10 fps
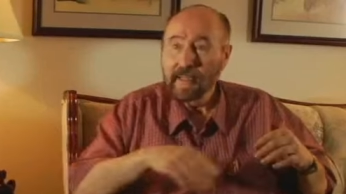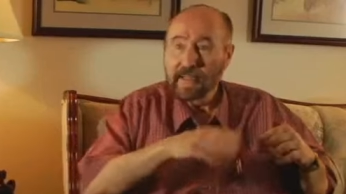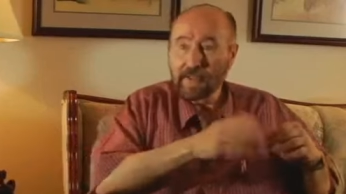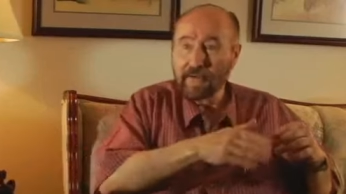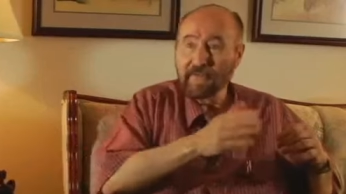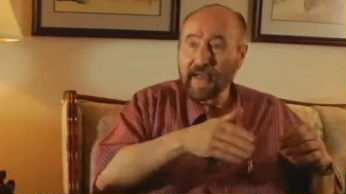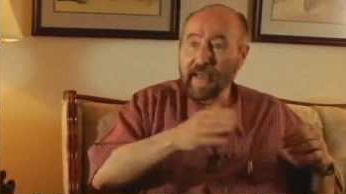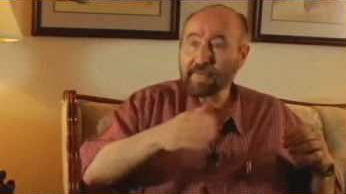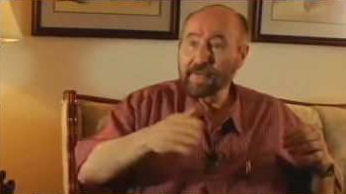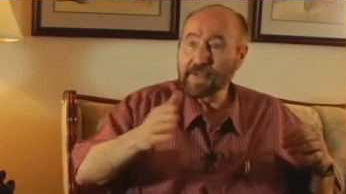So if I
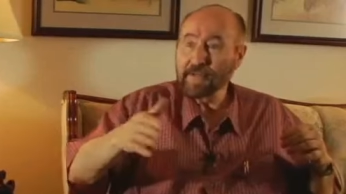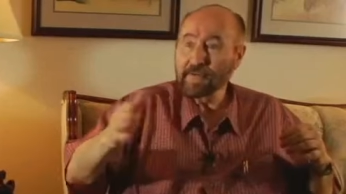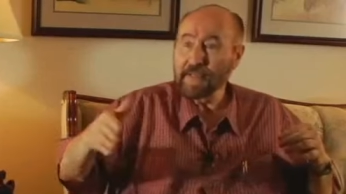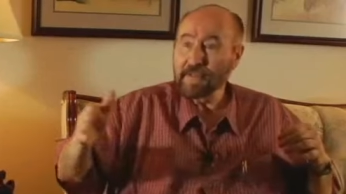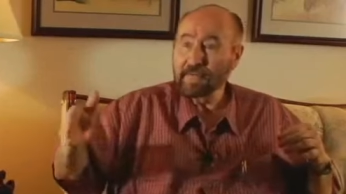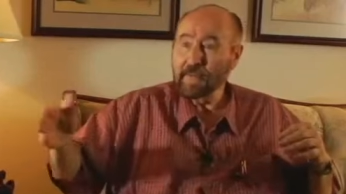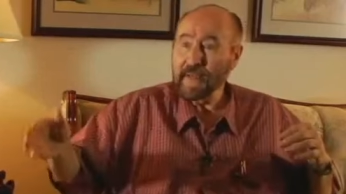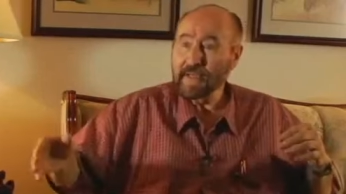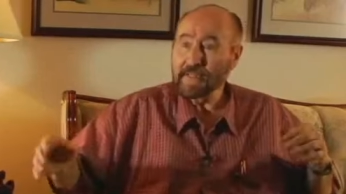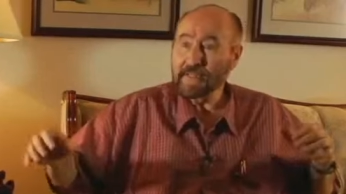have a series of
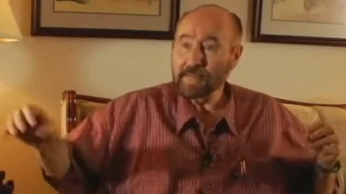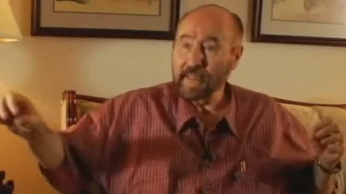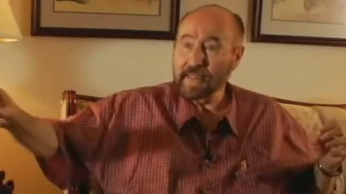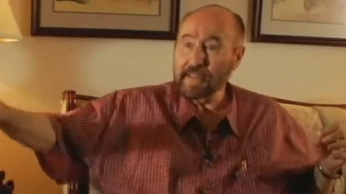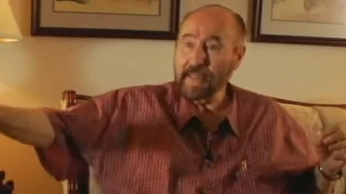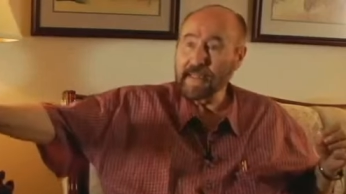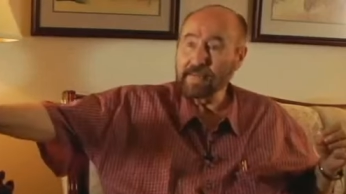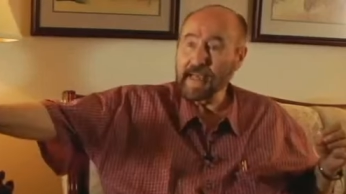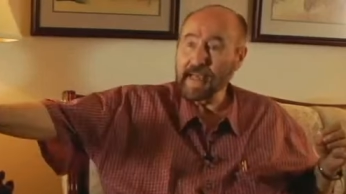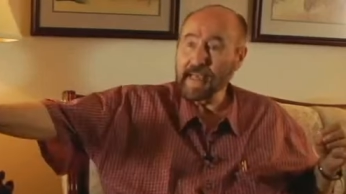impedance, by the
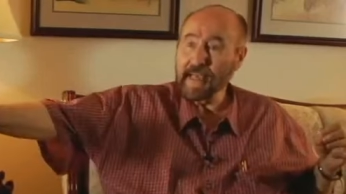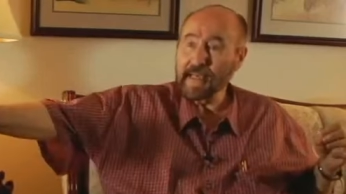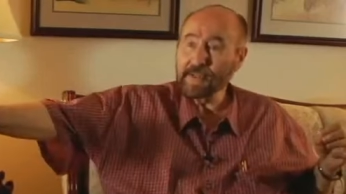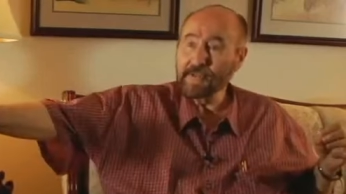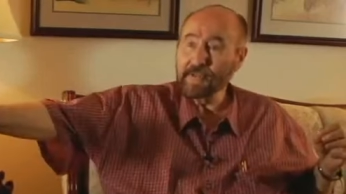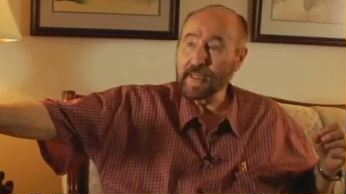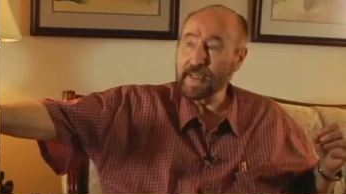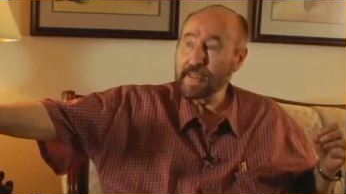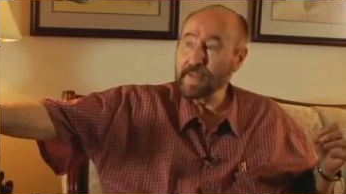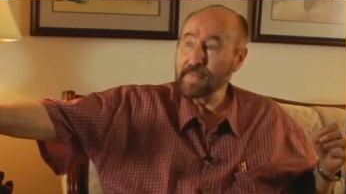time I get to the
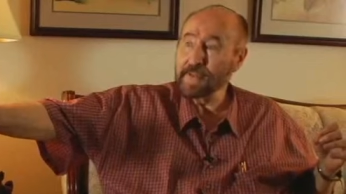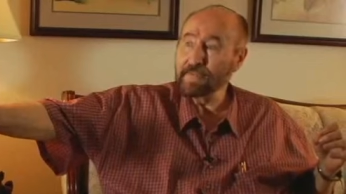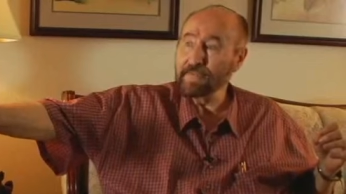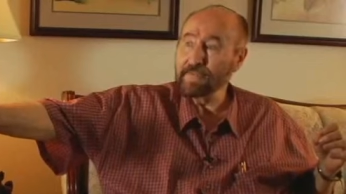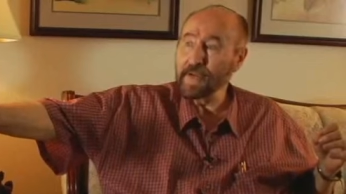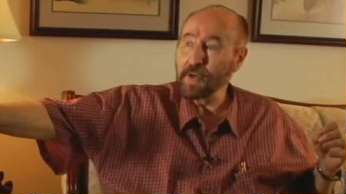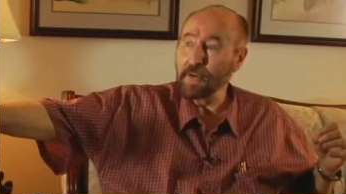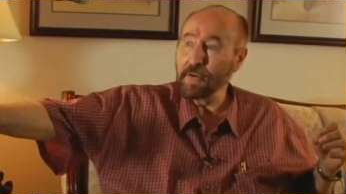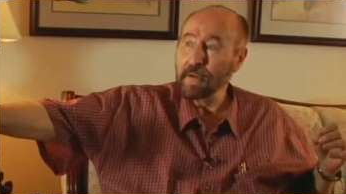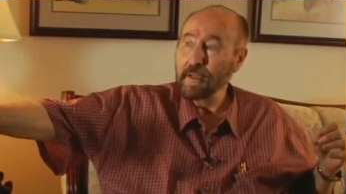end of the
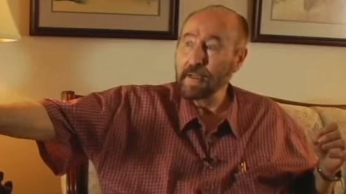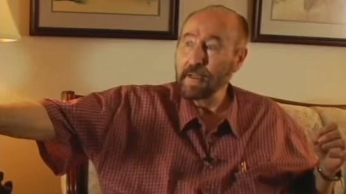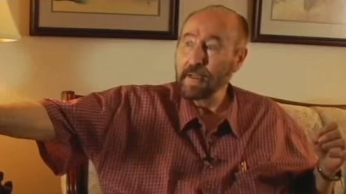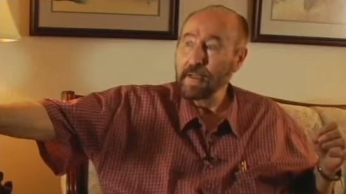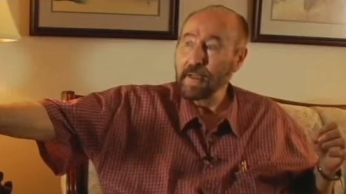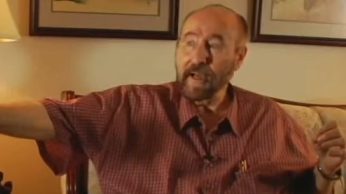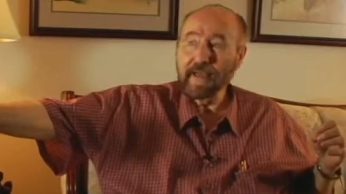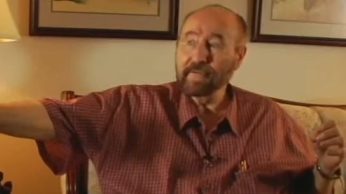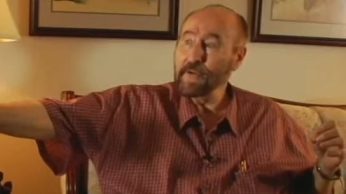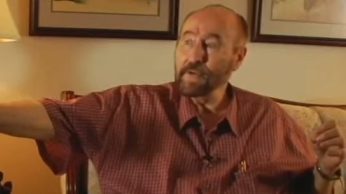flow, I
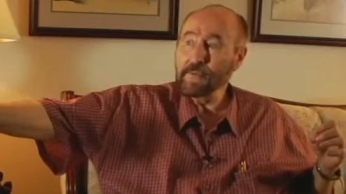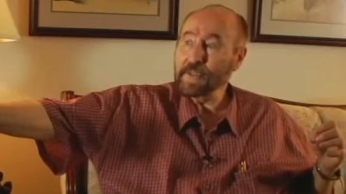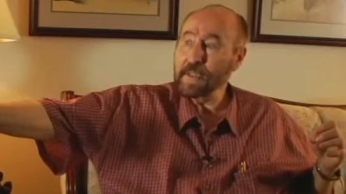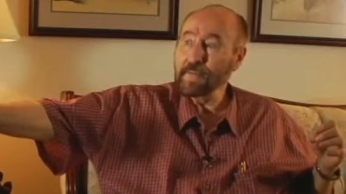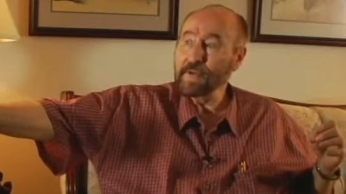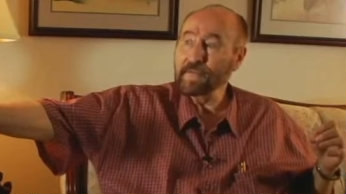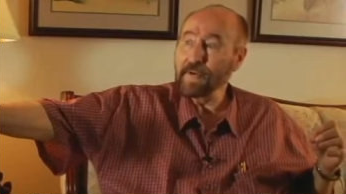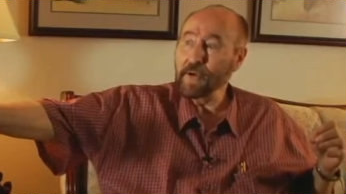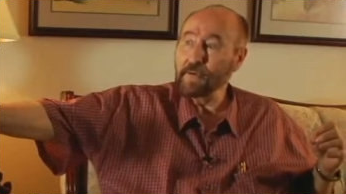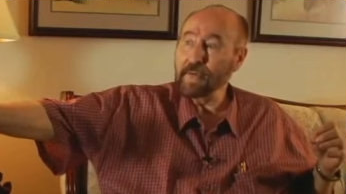have enormously more
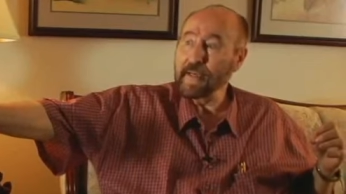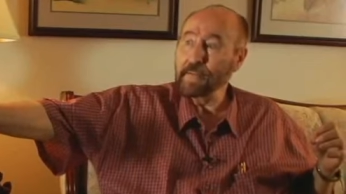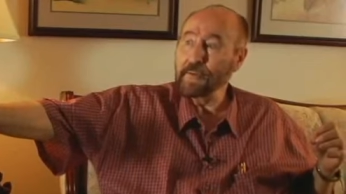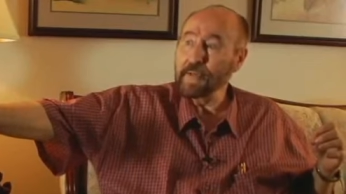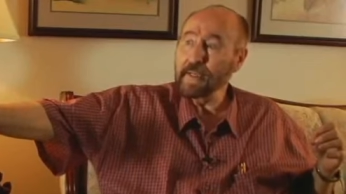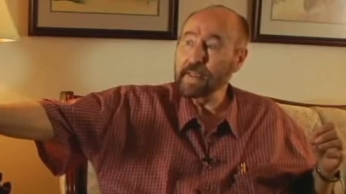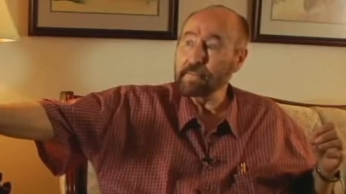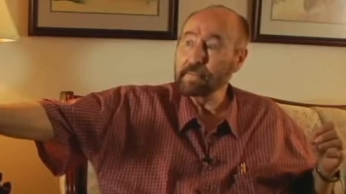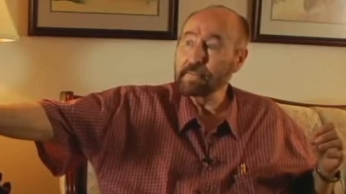flow than I'm putting in.